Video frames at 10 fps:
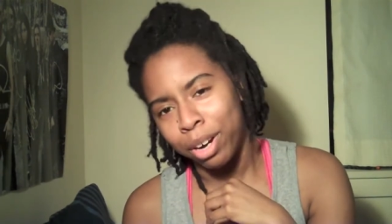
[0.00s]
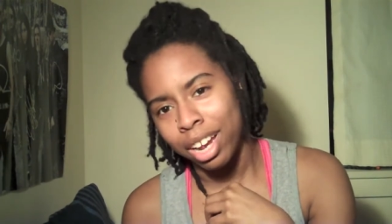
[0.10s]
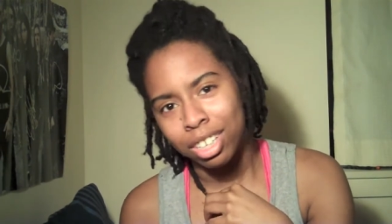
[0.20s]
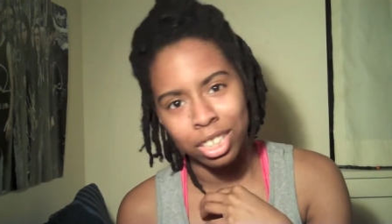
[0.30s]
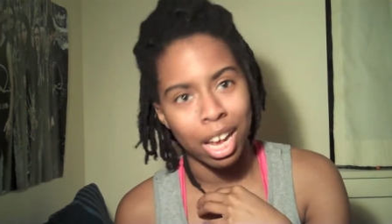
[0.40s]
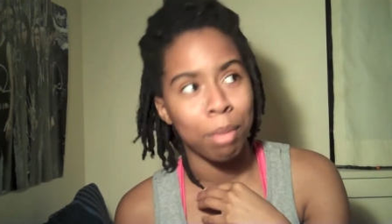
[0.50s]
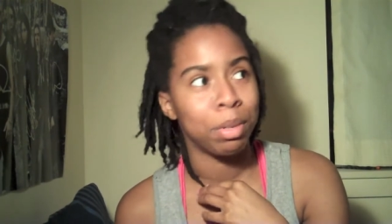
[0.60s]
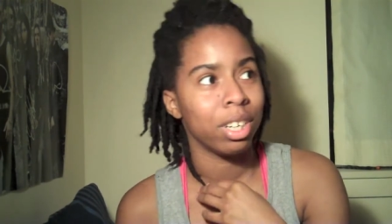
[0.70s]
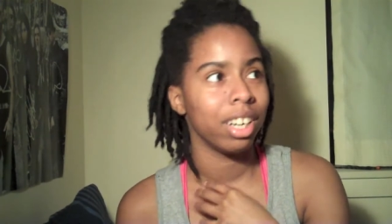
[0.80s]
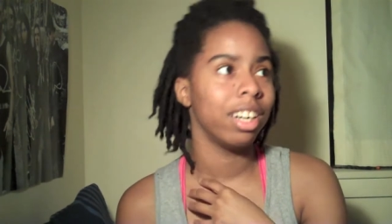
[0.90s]
Bran
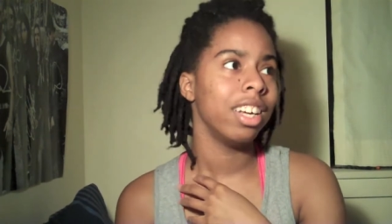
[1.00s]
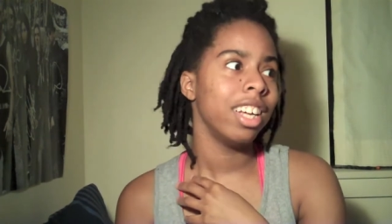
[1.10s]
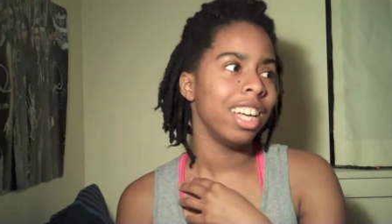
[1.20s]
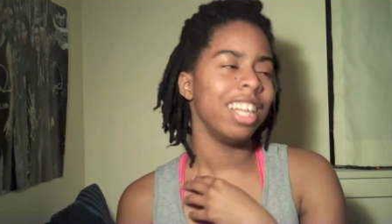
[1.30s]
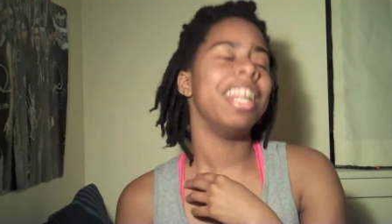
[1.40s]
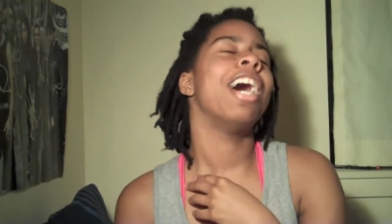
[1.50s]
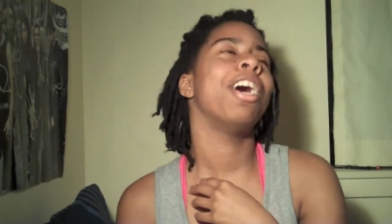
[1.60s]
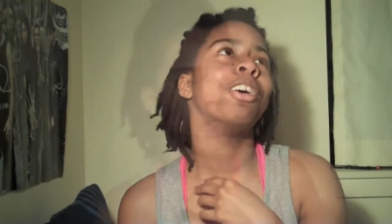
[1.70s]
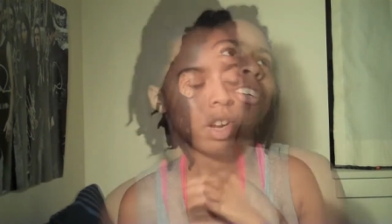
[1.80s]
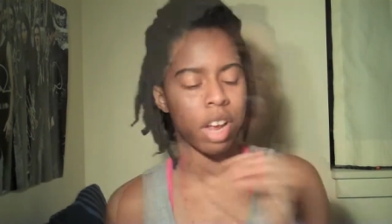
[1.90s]
chapter.
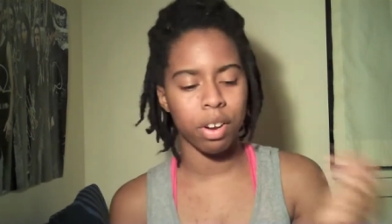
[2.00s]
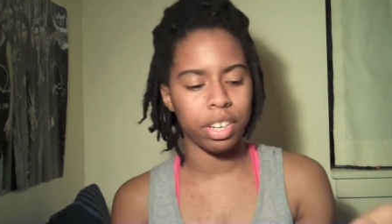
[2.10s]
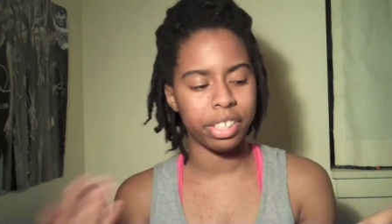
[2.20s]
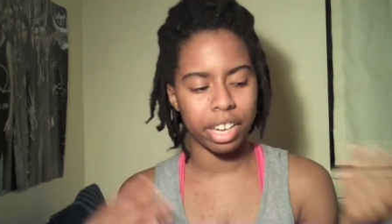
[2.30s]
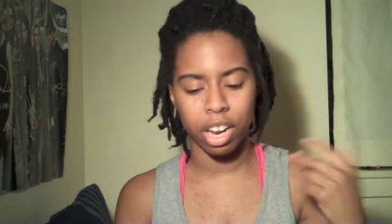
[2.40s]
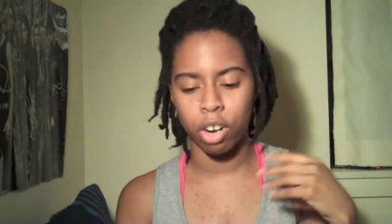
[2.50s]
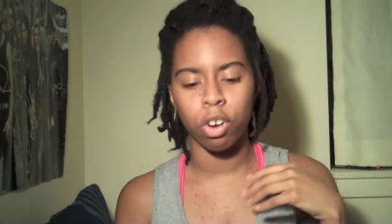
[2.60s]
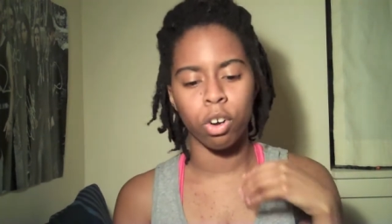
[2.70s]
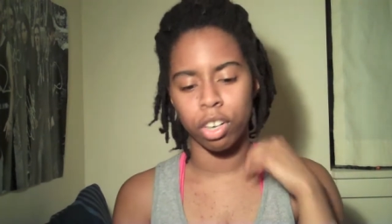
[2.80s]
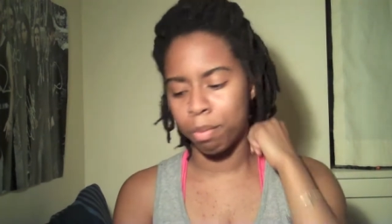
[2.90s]
I, know it's out
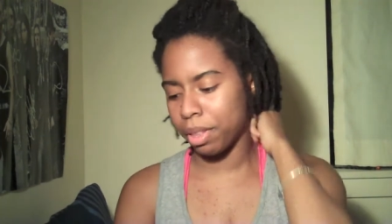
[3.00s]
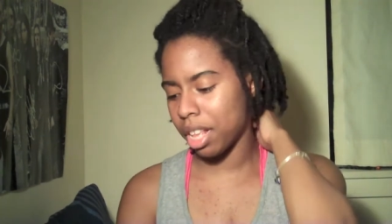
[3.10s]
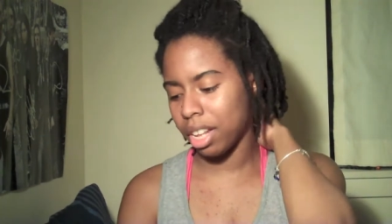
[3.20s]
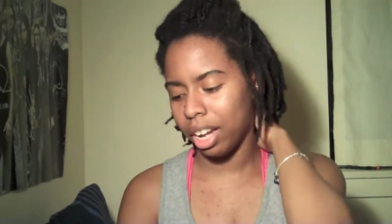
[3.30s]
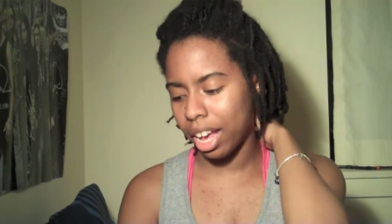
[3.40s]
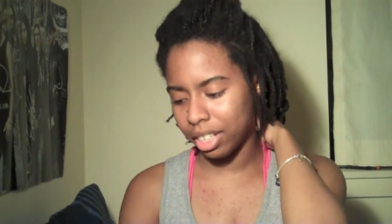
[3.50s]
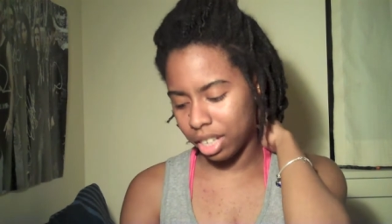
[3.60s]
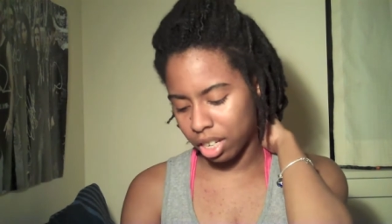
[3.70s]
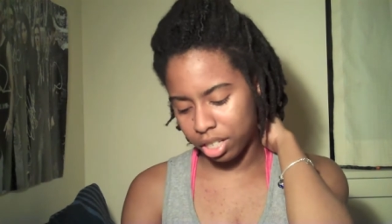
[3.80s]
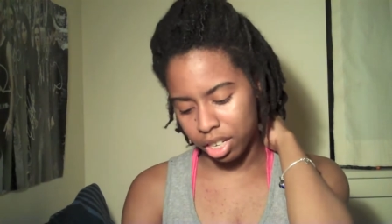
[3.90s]
of order, but then the last
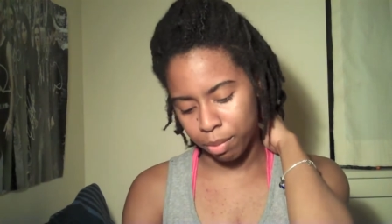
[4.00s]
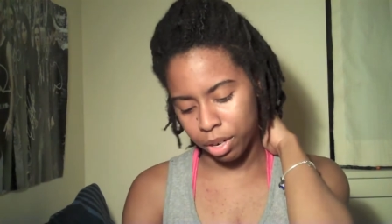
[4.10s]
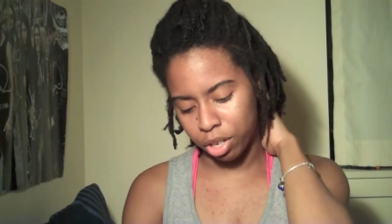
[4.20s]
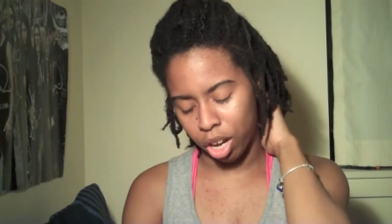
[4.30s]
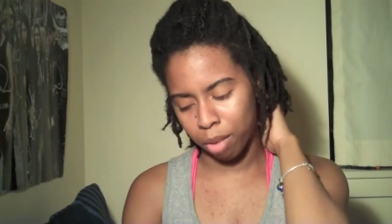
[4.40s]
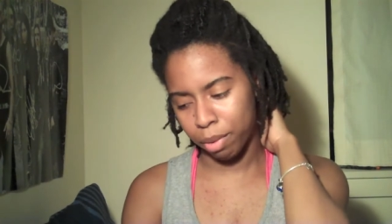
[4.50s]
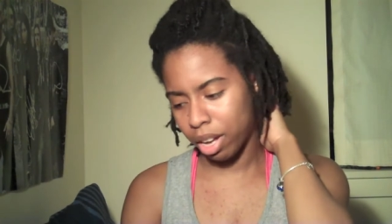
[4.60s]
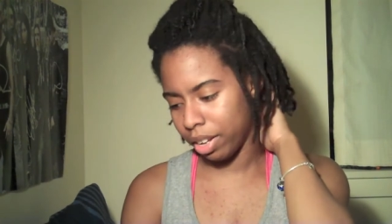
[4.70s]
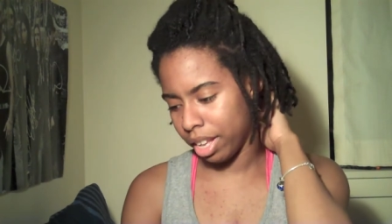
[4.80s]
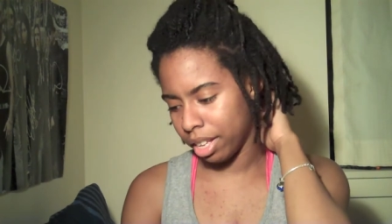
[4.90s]
thing scene I'm going to talk
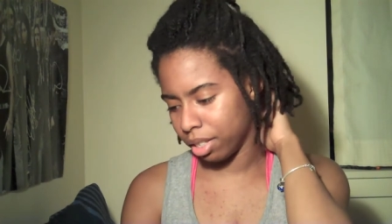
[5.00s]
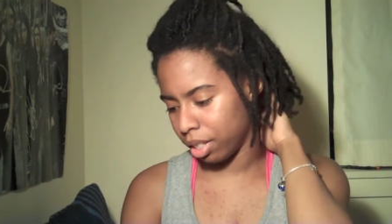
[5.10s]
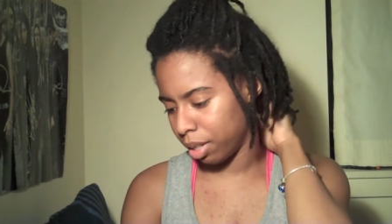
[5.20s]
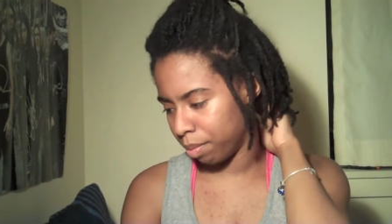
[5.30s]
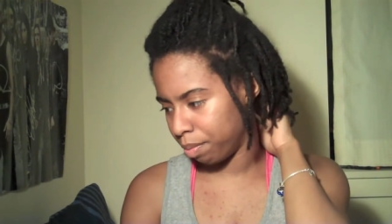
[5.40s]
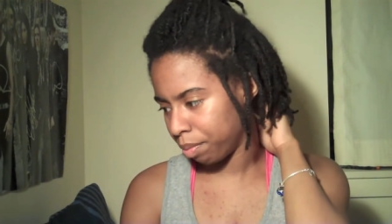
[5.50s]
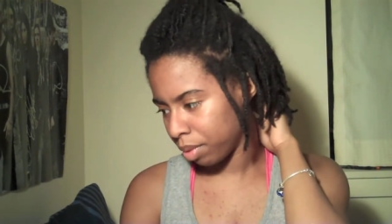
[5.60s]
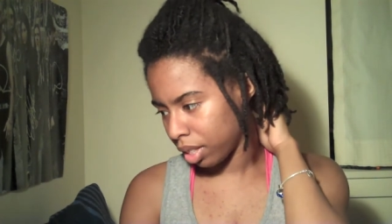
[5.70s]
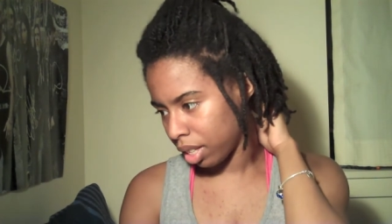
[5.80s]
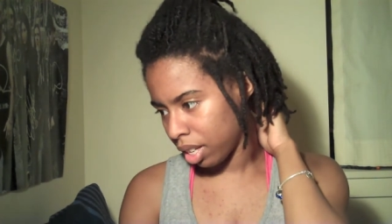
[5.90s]
about is, um,
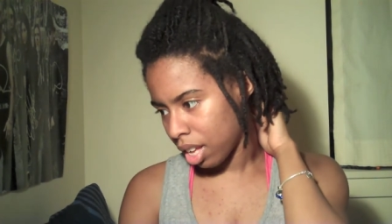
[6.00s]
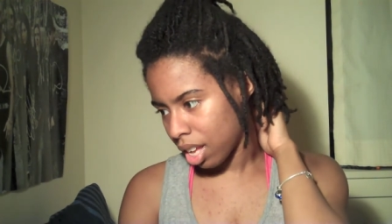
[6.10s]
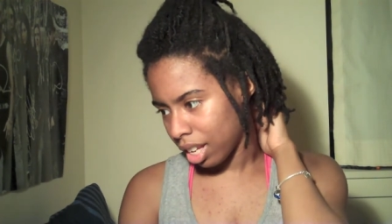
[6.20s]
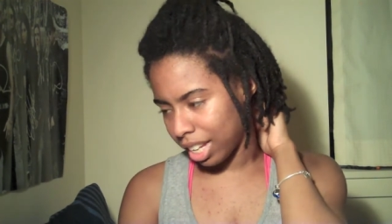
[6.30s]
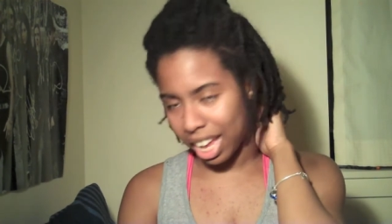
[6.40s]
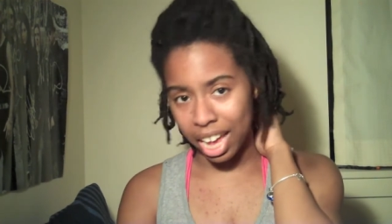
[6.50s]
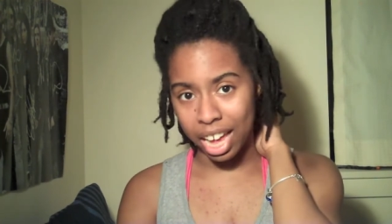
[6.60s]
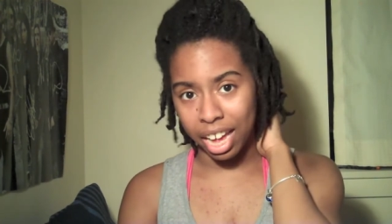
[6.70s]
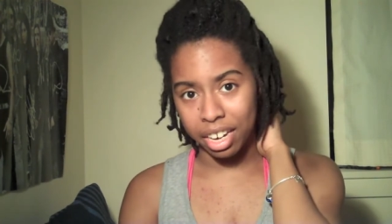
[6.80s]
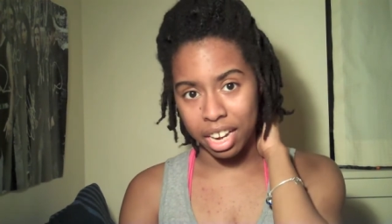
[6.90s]

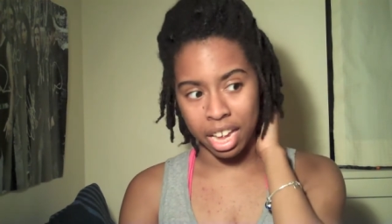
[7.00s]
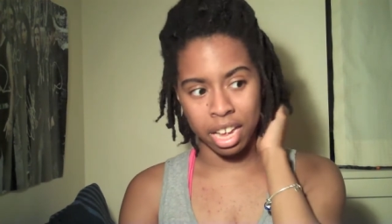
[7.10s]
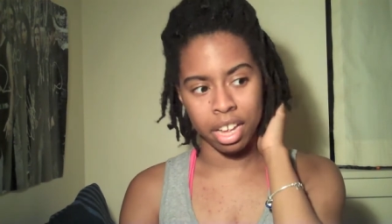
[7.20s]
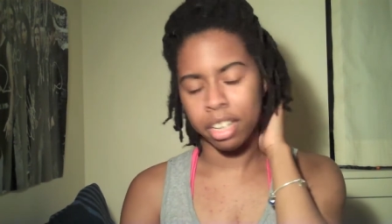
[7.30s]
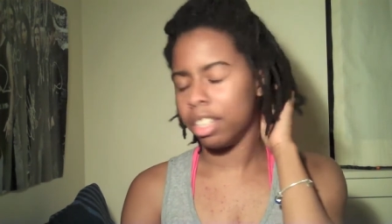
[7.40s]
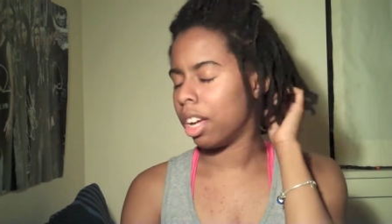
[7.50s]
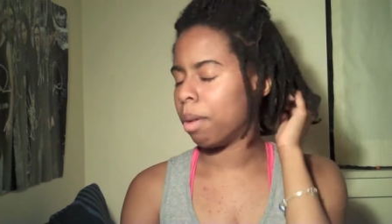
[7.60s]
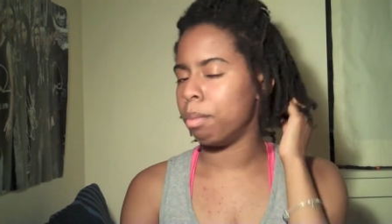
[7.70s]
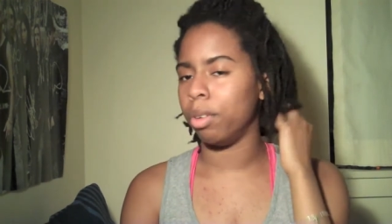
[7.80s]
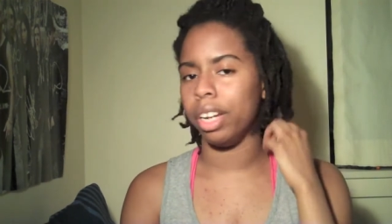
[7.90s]
Cat and
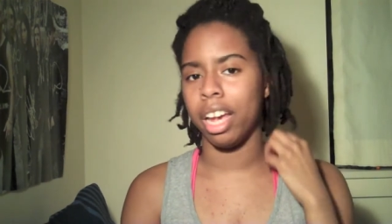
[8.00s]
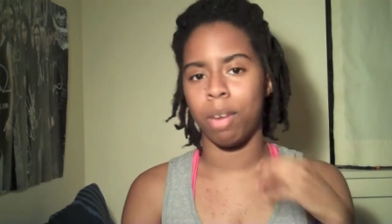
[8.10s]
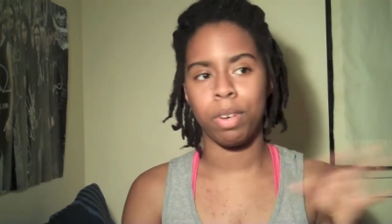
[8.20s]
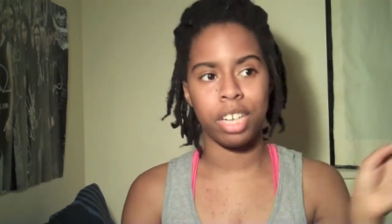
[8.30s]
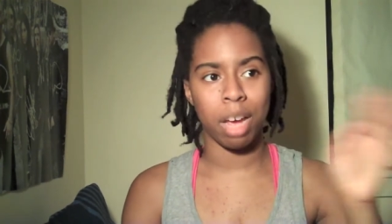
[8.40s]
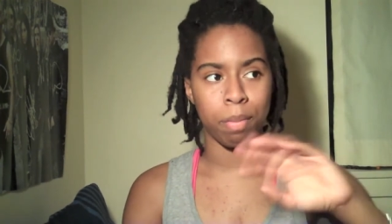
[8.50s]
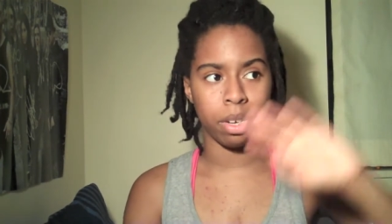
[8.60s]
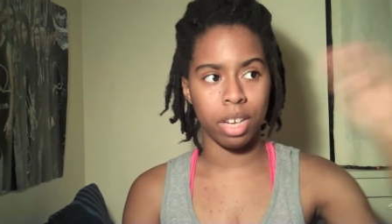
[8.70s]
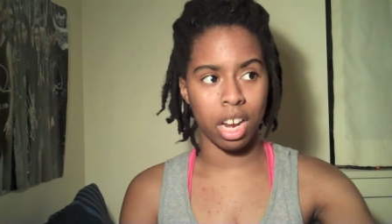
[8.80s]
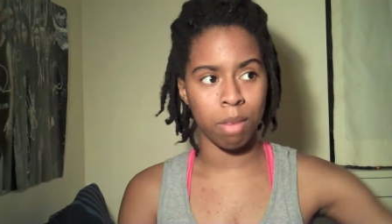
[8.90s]
Bran, which
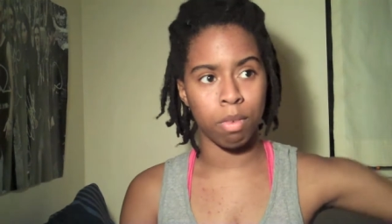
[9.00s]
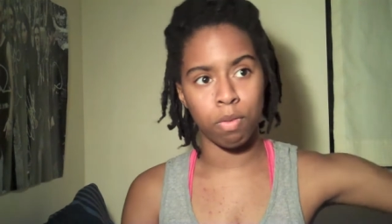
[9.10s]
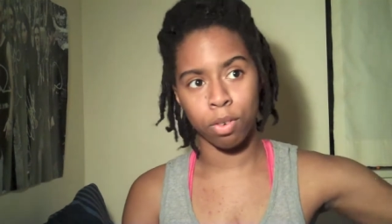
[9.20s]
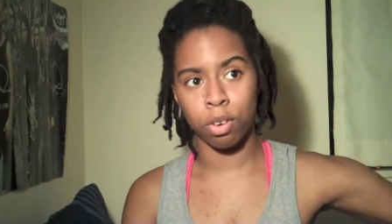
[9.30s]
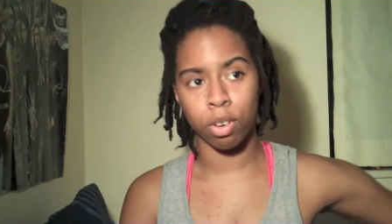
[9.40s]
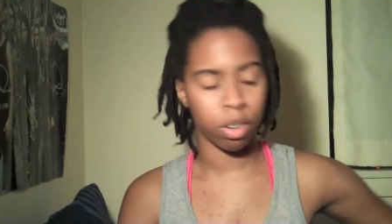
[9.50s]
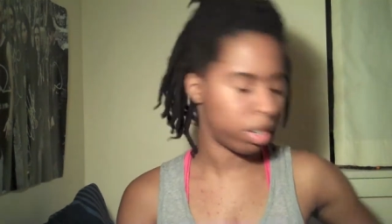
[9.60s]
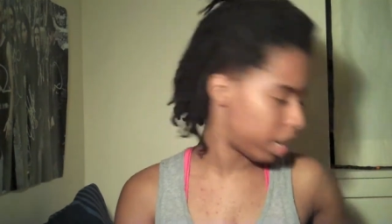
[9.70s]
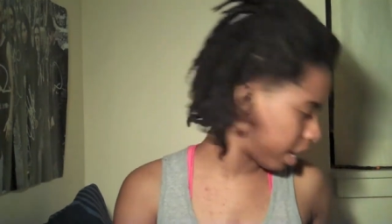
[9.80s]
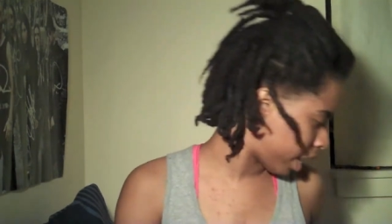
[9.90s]
happened kind of before,
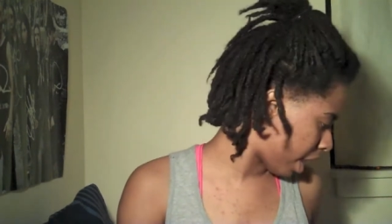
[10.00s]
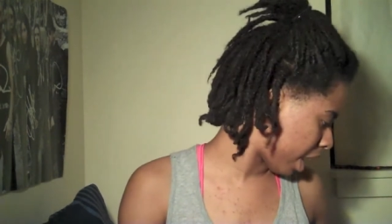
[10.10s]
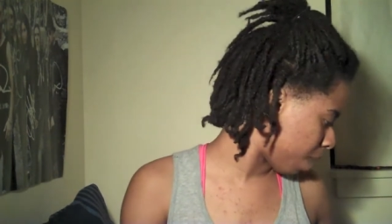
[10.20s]
it, it